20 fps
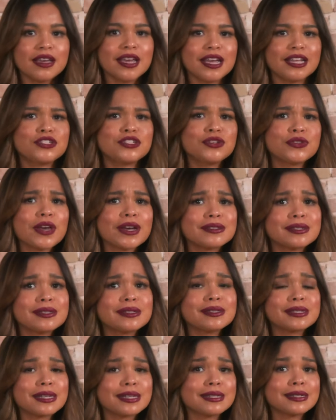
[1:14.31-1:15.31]
In
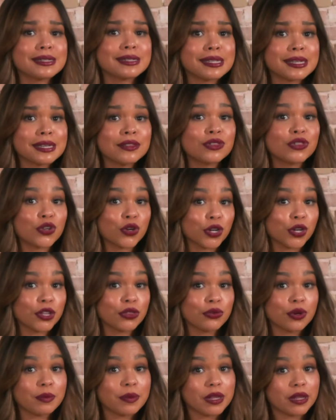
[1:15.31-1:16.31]
2016,
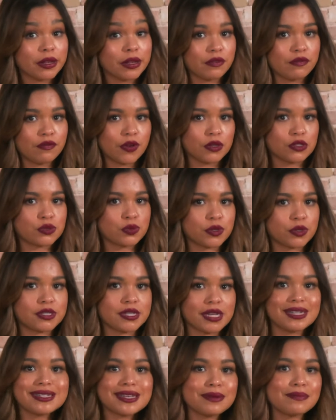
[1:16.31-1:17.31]
33 million votes were
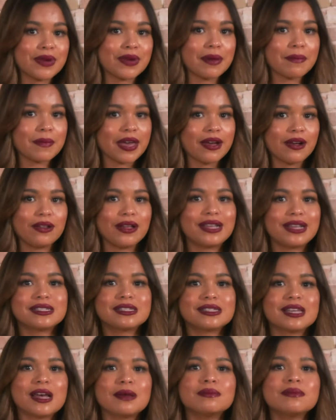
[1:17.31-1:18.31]
sent in by mail, and
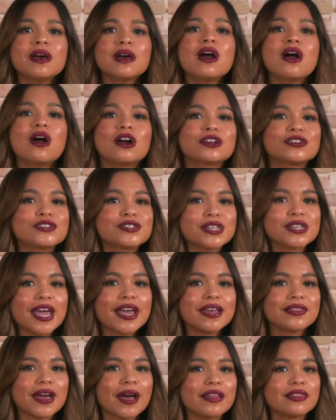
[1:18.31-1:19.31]
some are
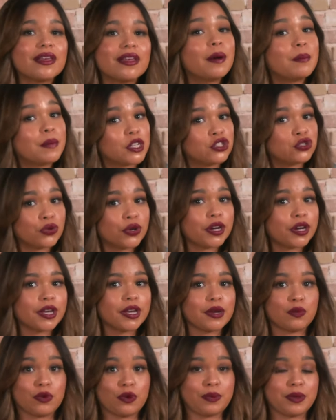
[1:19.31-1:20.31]
saying that a
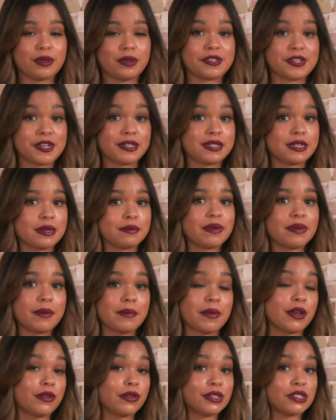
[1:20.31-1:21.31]
majority will be sent in by
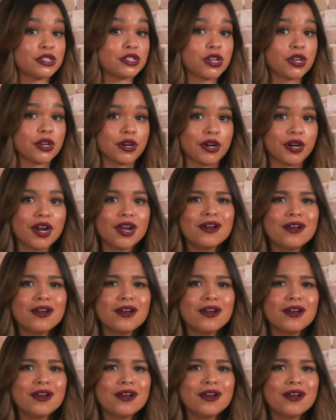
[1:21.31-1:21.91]
mail this year.